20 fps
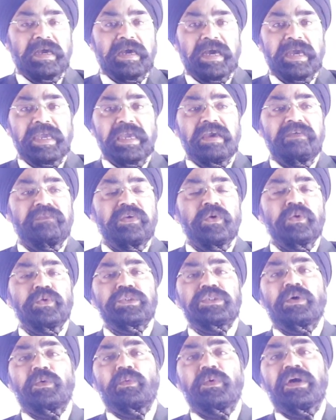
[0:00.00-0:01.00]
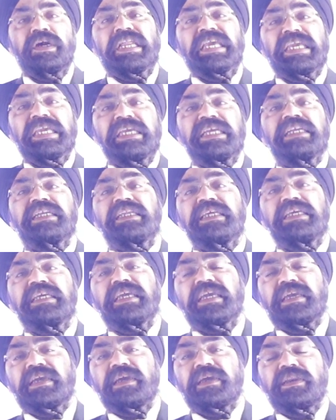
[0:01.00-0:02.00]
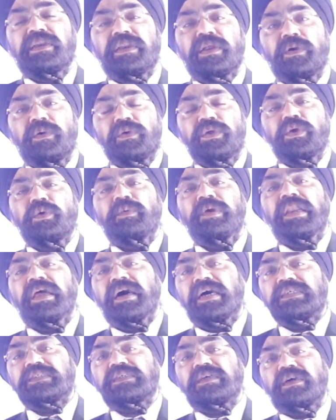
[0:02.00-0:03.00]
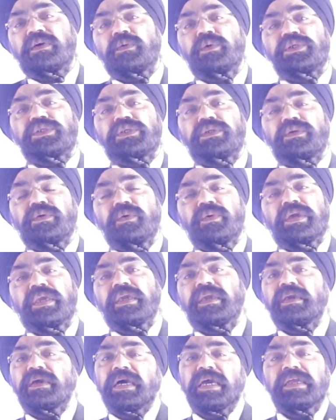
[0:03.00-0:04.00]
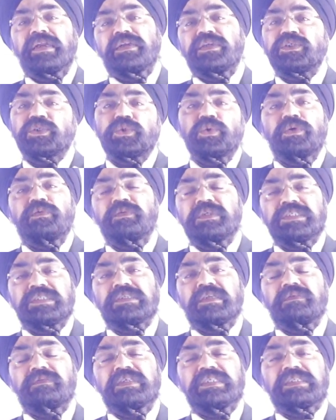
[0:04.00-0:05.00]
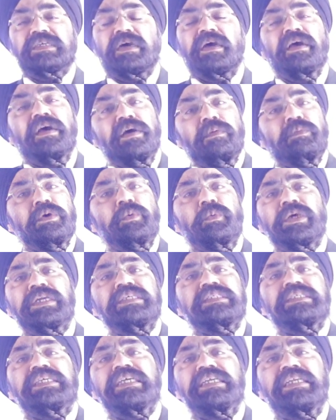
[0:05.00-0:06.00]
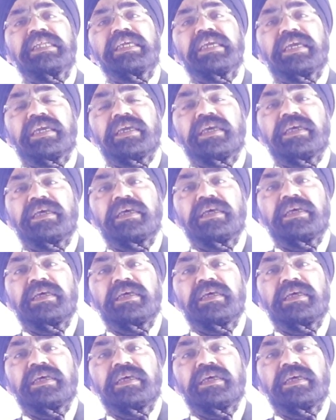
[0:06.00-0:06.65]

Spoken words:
I have used a word ETA. Now you will ask a question, okay, I understood visitor visa, but what is ETA?